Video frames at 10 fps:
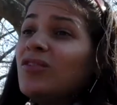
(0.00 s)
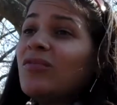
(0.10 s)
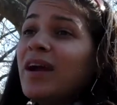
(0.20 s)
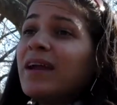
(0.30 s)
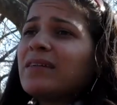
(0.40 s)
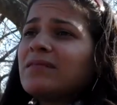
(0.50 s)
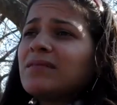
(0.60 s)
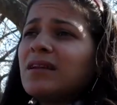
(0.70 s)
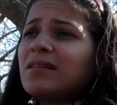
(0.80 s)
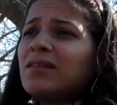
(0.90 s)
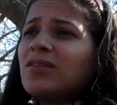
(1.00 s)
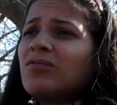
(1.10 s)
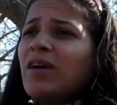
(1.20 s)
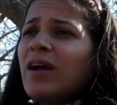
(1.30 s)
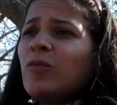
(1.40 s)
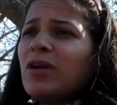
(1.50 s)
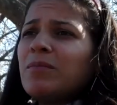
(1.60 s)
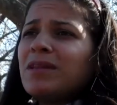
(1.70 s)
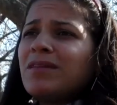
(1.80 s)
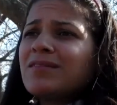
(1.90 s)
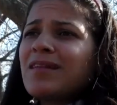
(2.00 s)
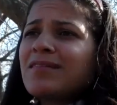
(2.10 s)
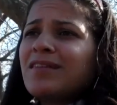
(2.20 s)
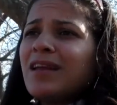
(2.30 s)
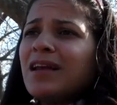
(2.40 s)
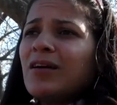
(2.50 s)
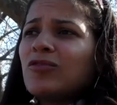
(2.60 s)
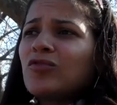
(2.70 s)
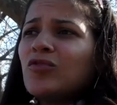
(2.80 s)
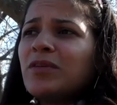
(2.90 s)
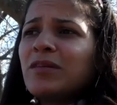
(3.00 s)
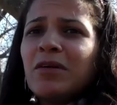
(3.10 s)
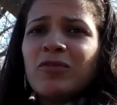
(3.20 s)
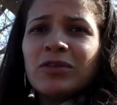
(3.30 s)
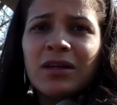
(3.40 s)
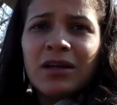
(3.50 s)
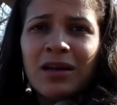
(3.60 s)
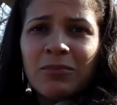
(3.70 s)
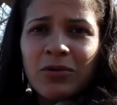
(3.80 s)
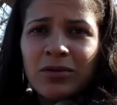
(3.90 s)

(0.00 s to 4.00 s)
I think you're right. Well, I mean, there's that saying, la costumbre es más fuerte que el amor.